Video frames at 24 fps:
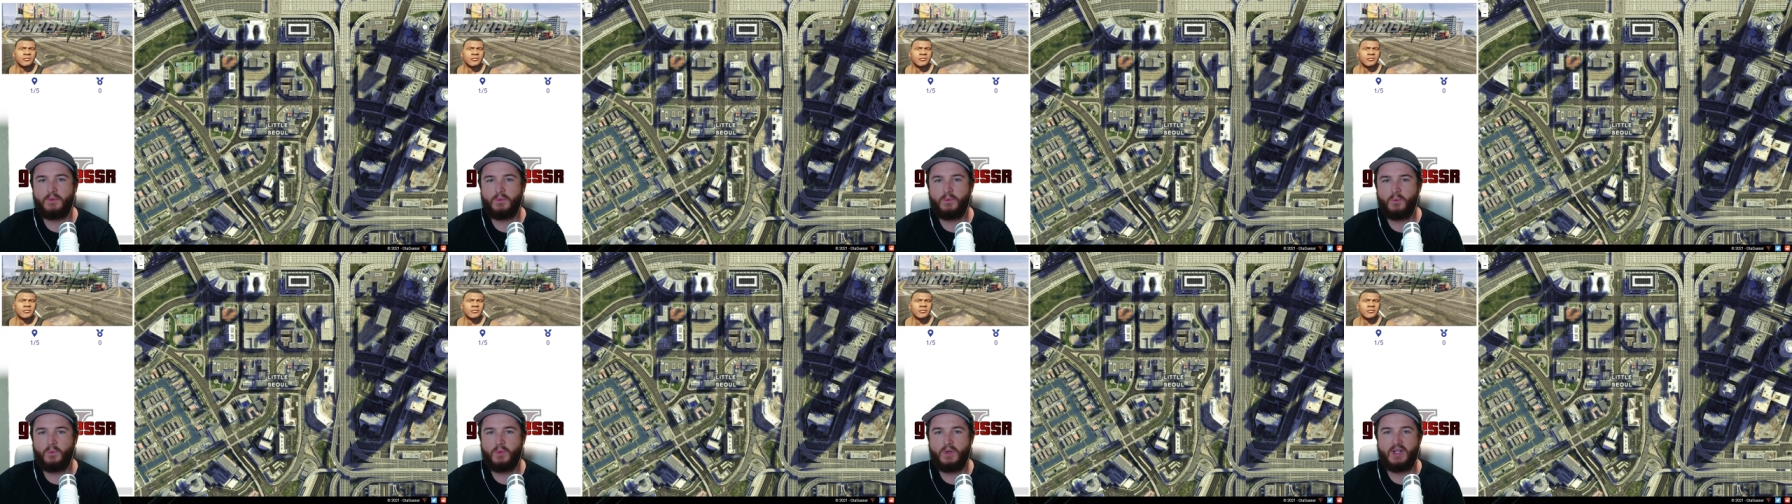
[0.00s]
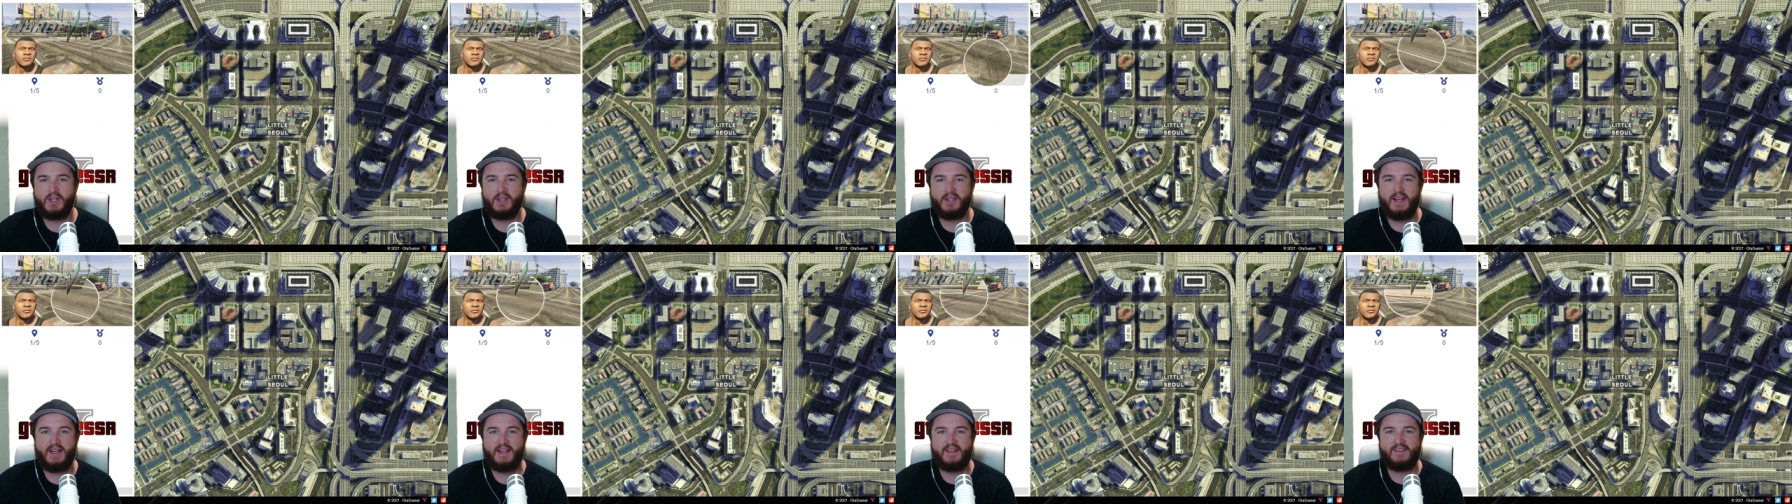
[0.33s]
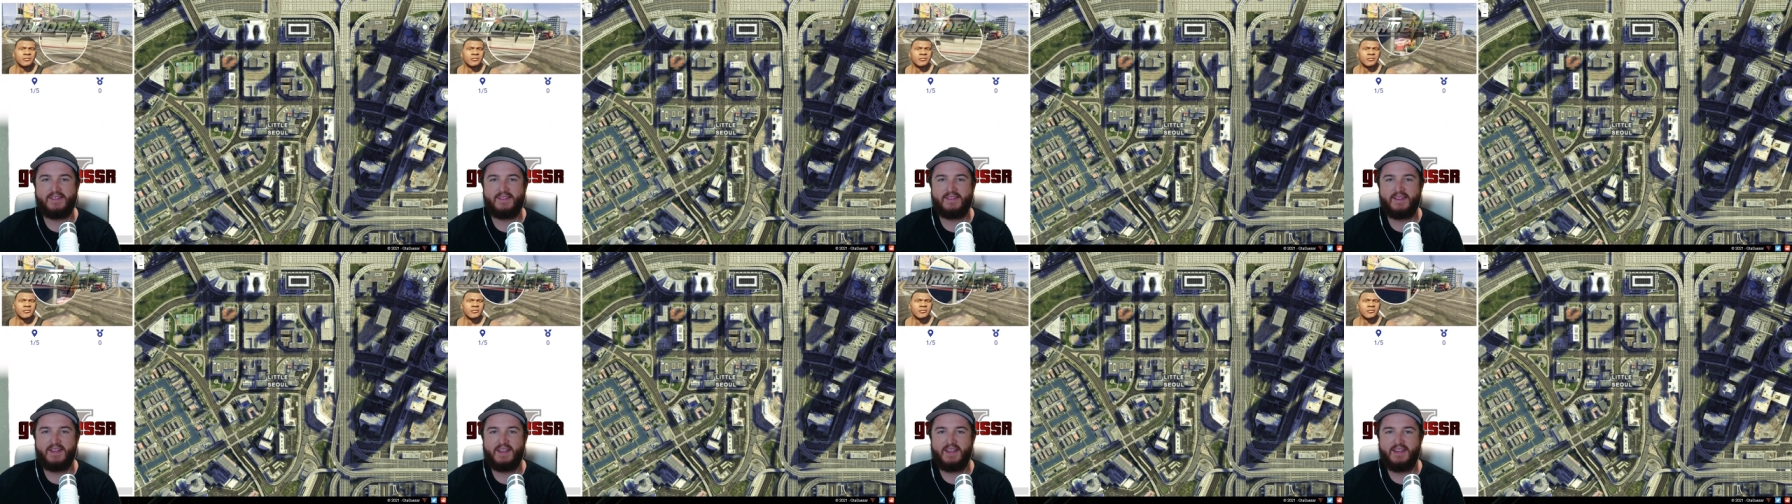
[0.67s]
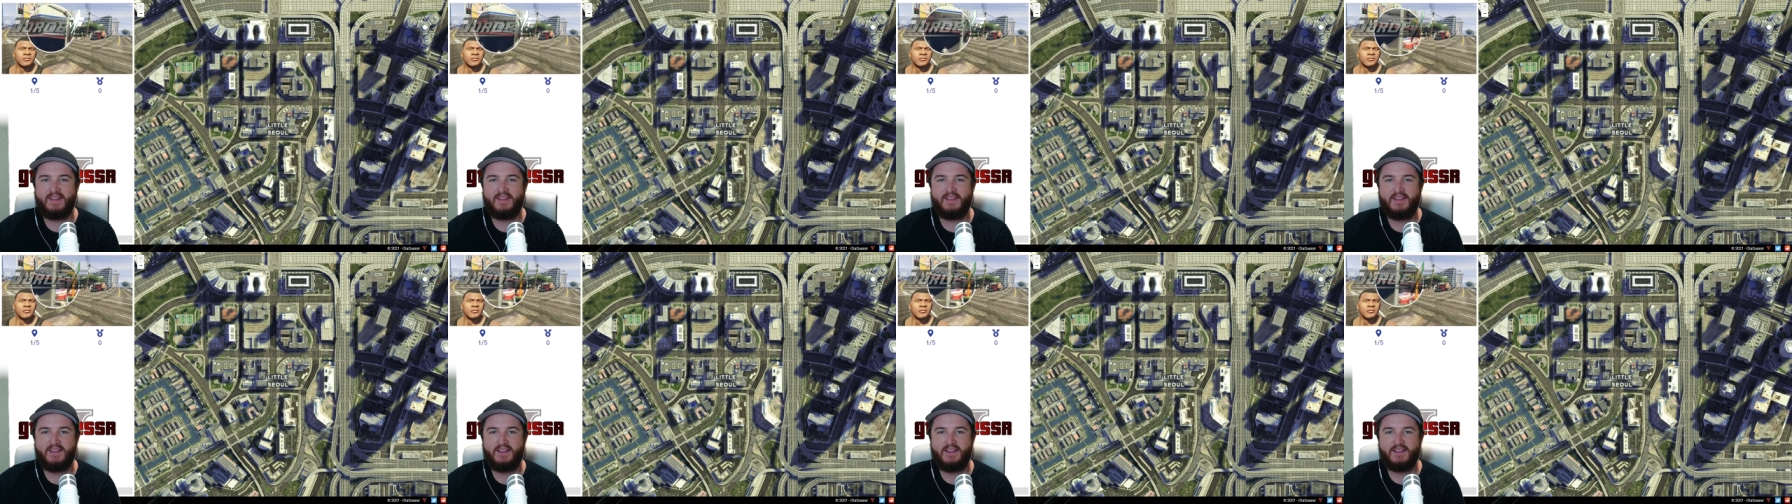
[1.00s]
Well, that's
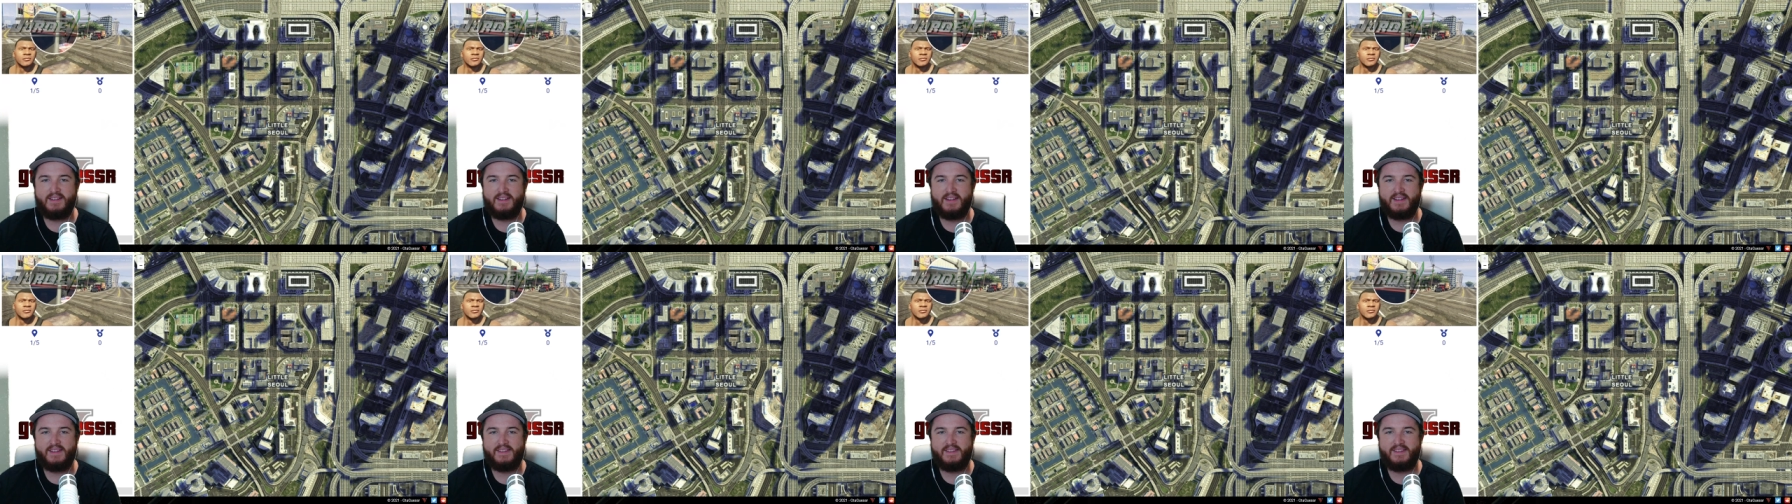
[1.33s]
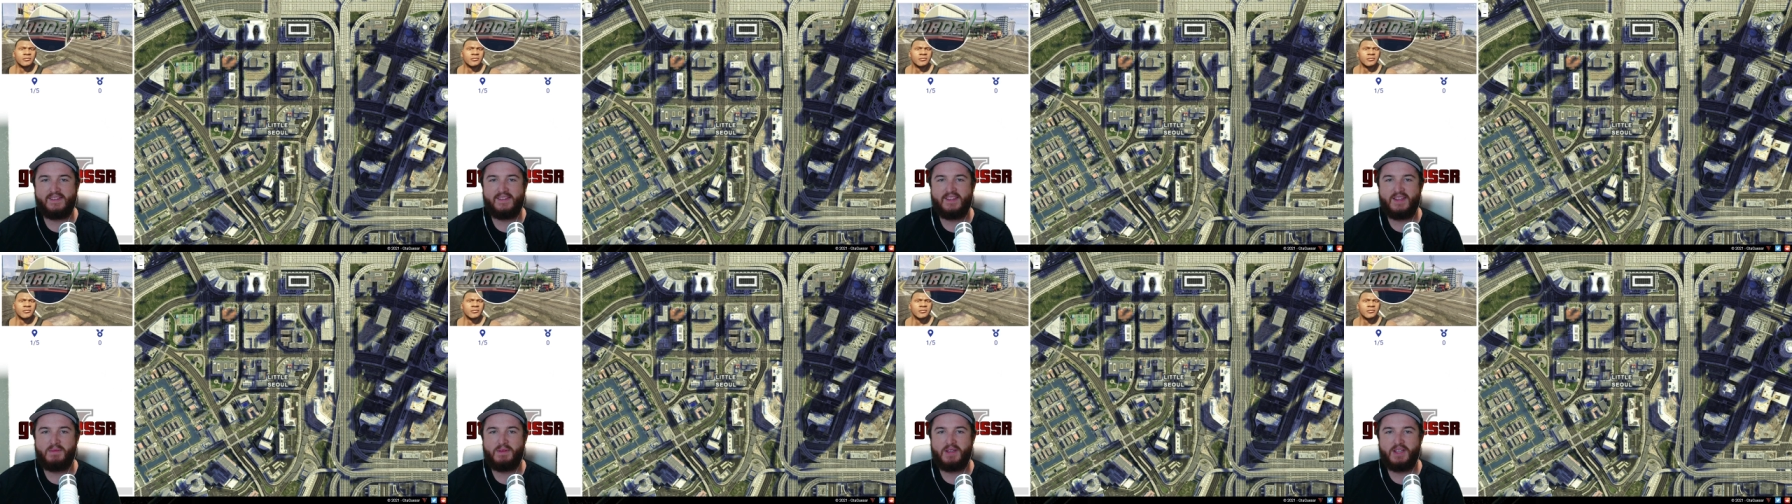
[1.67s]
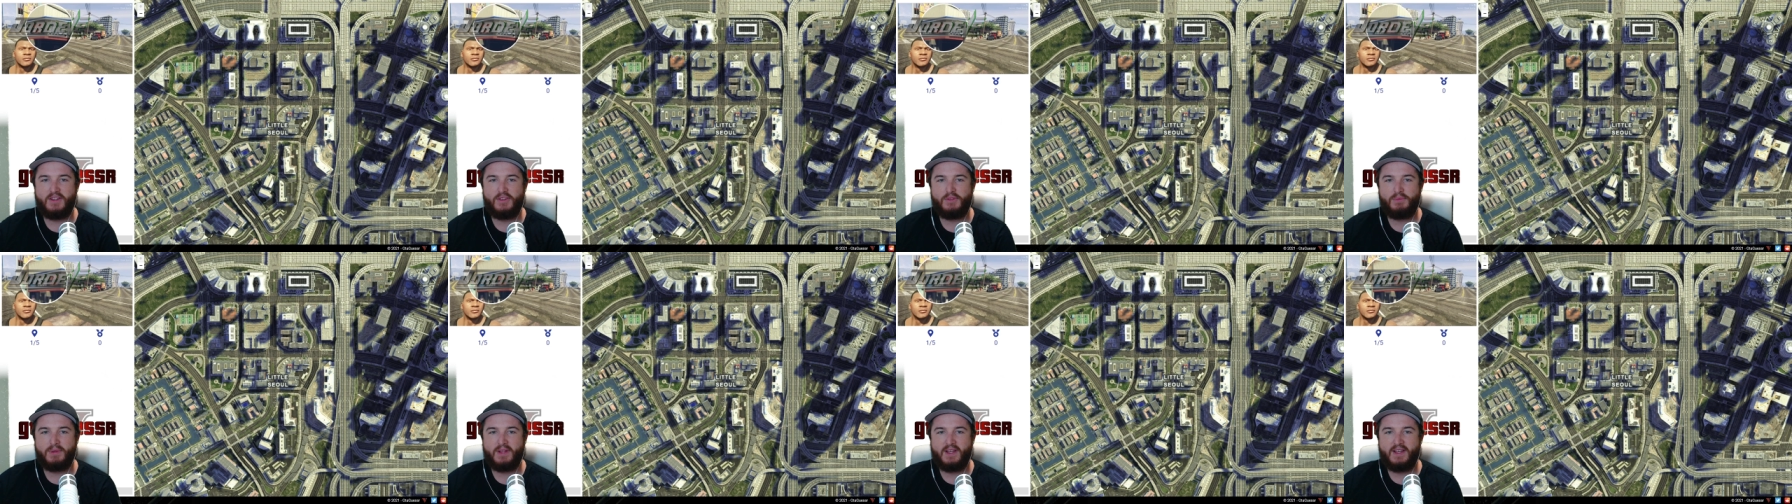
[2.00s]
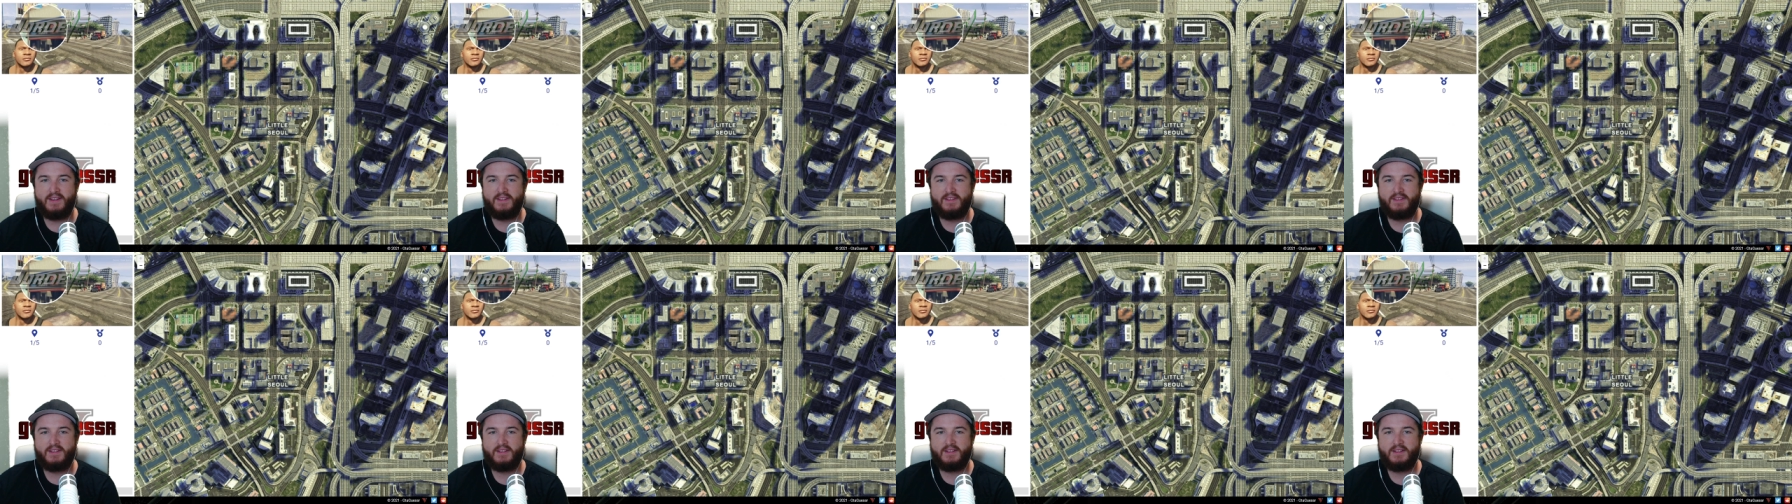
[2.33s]
easy, because that's Simeon's
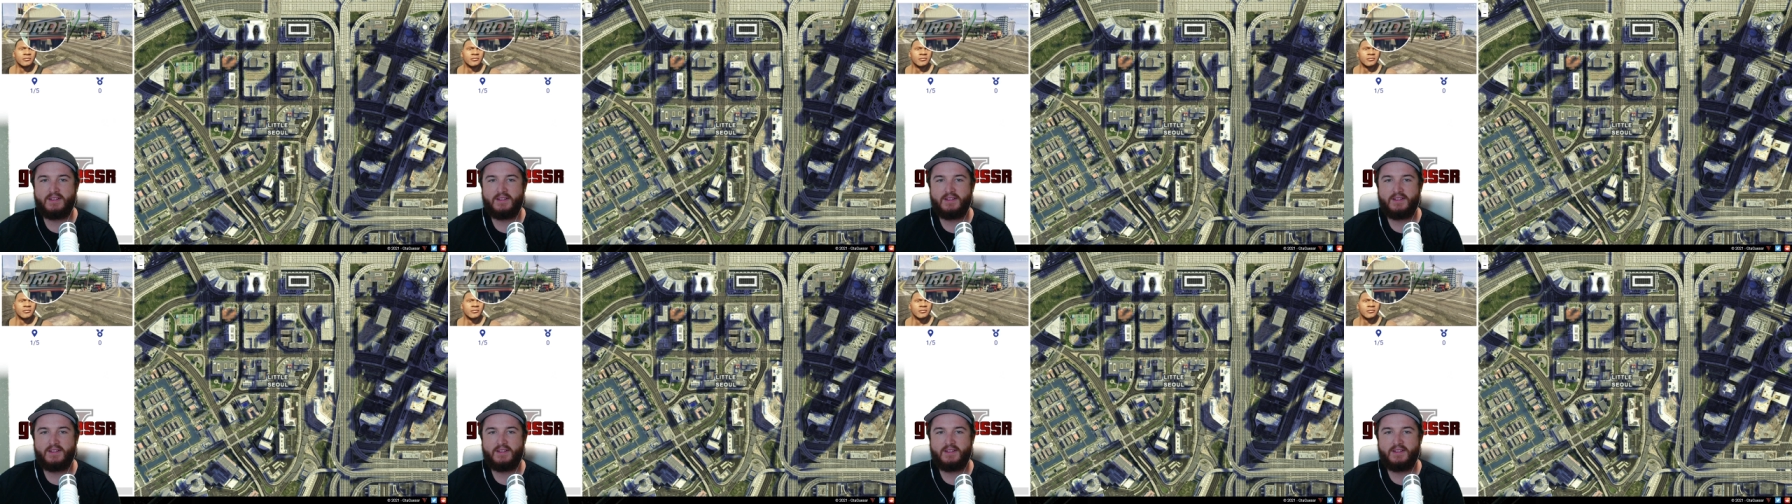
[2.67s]
place.